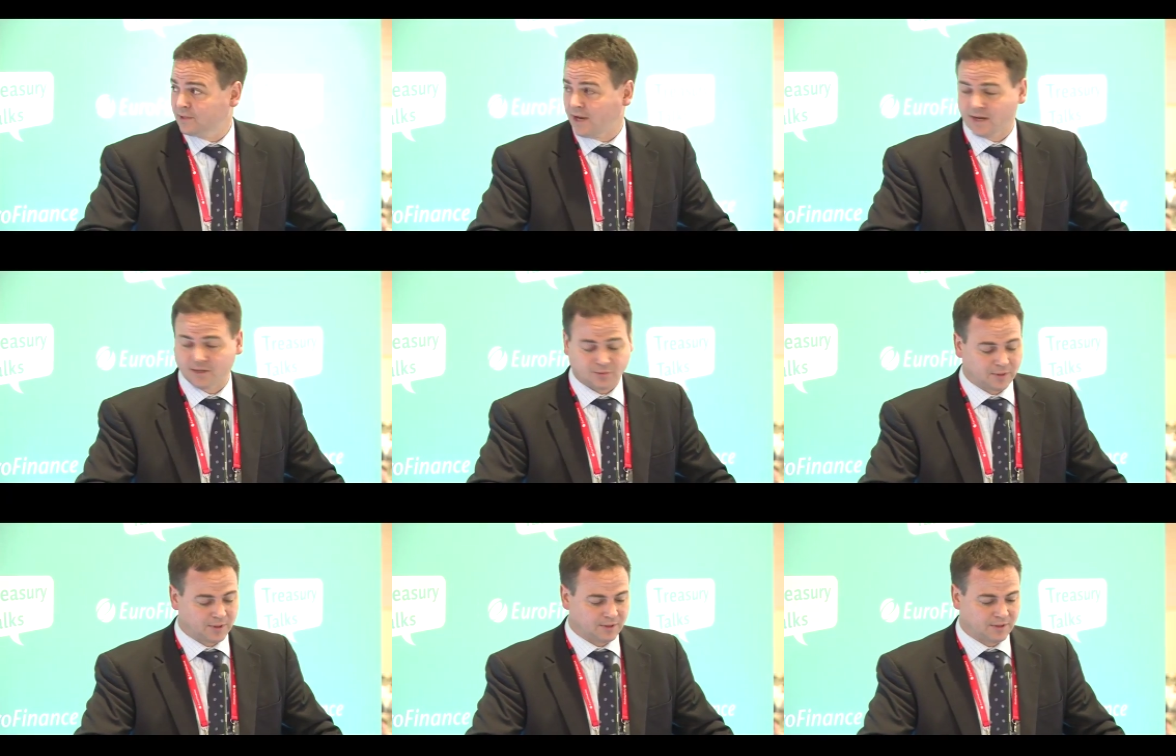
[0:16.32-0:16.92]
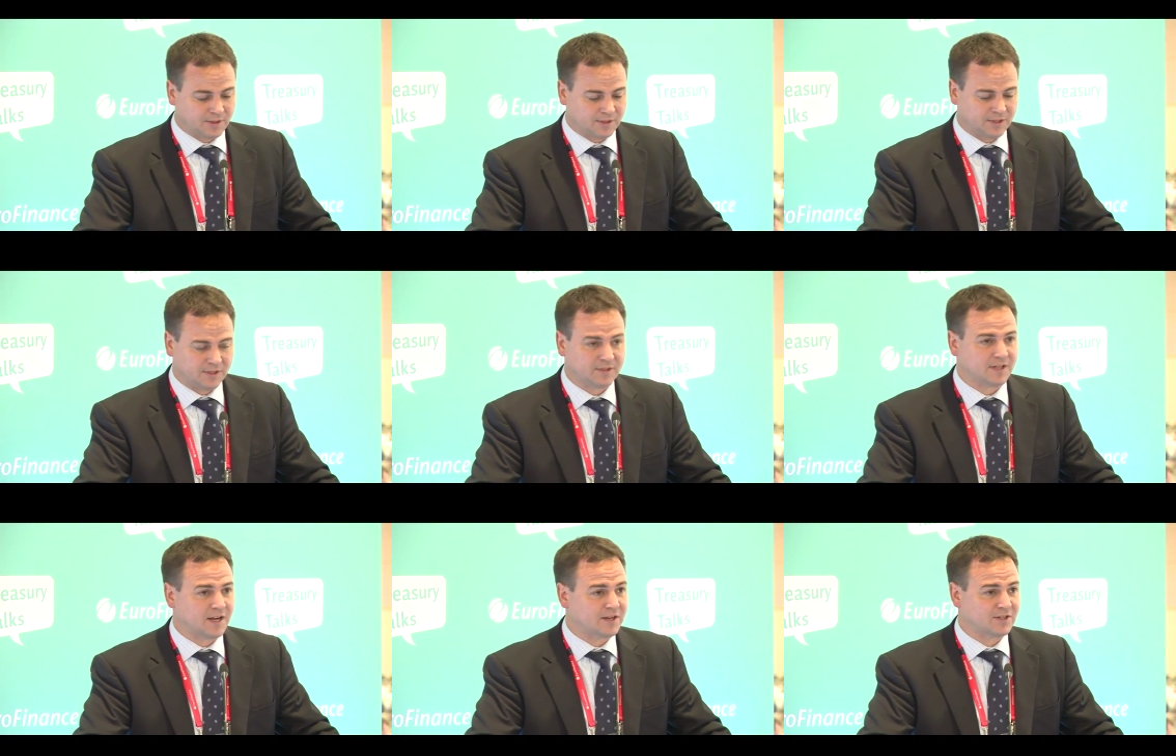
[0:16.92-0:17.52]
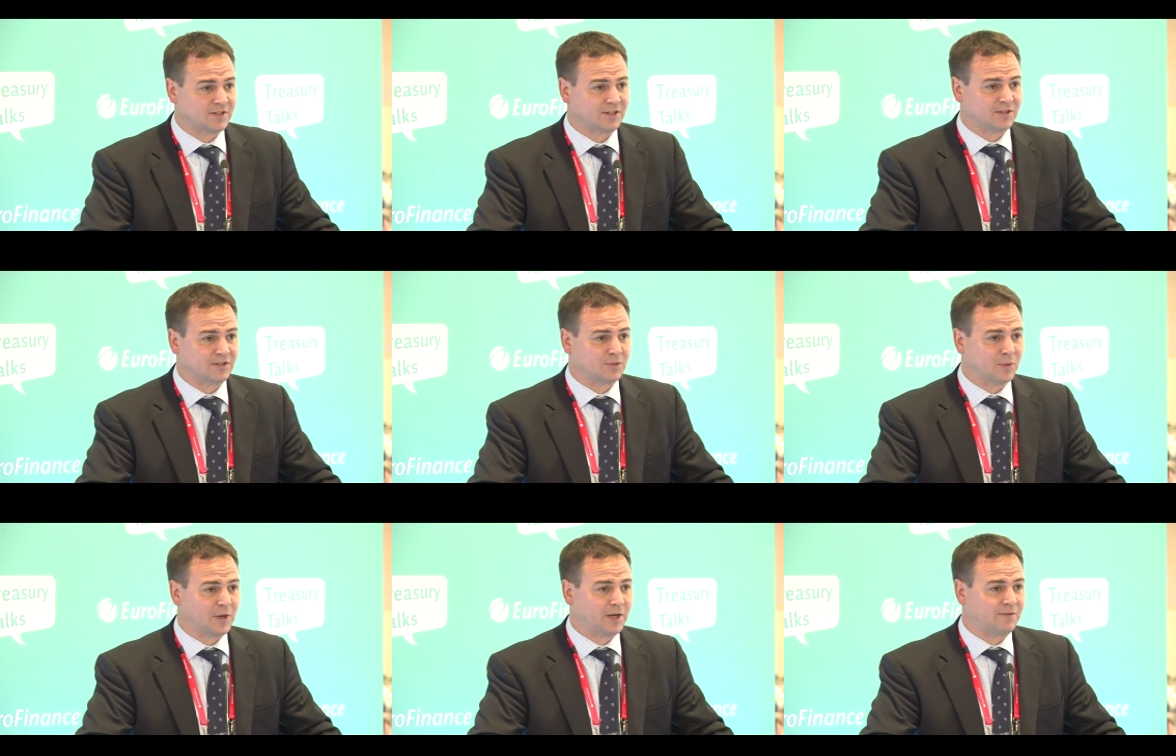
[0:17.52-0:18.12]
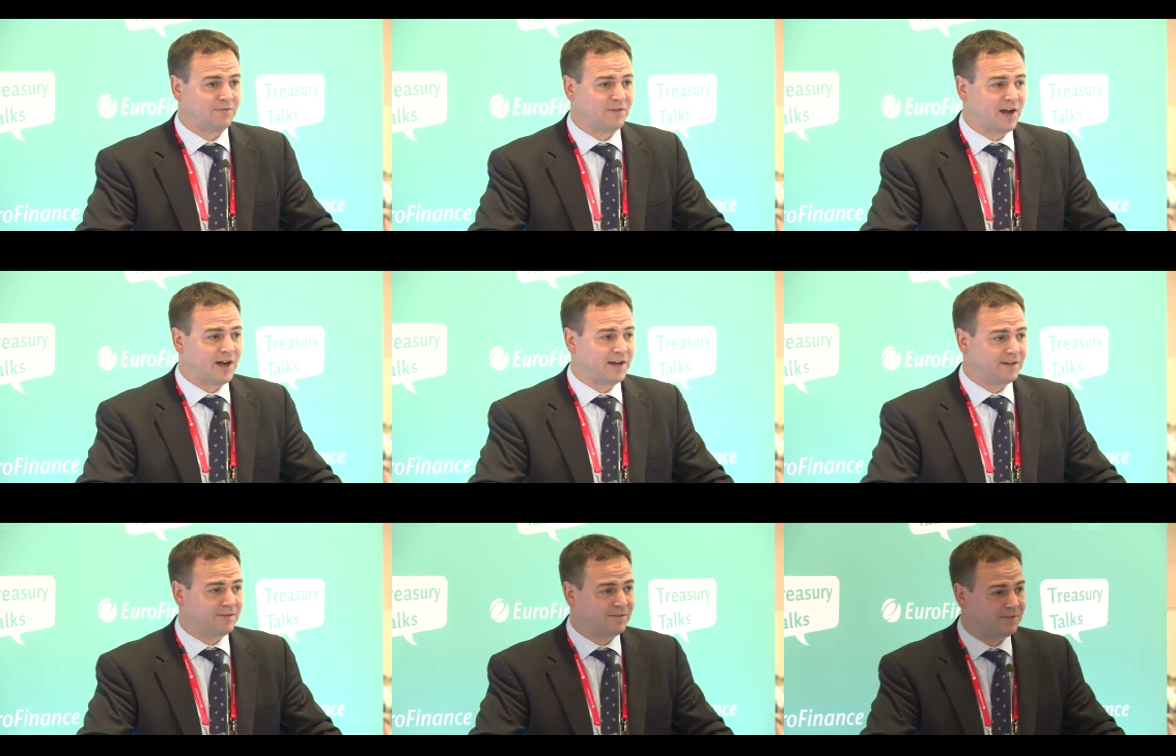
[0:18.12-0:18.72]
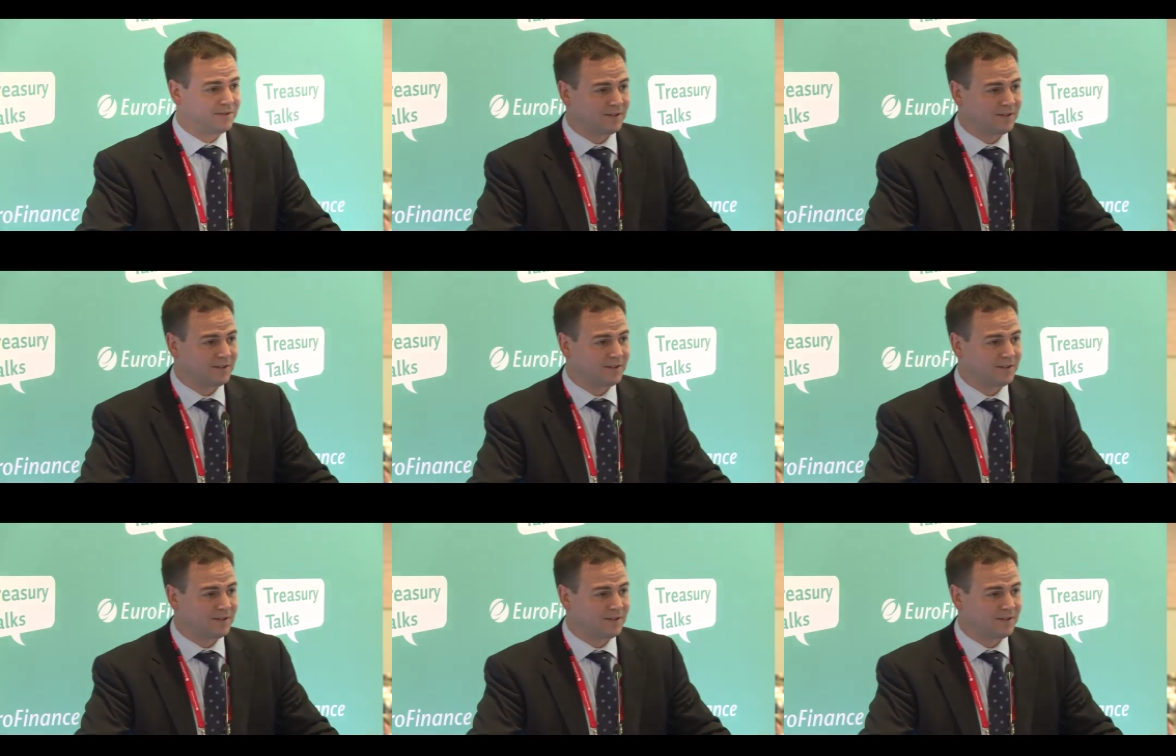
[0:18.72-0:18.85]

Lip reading: Tax Regulation Section 385.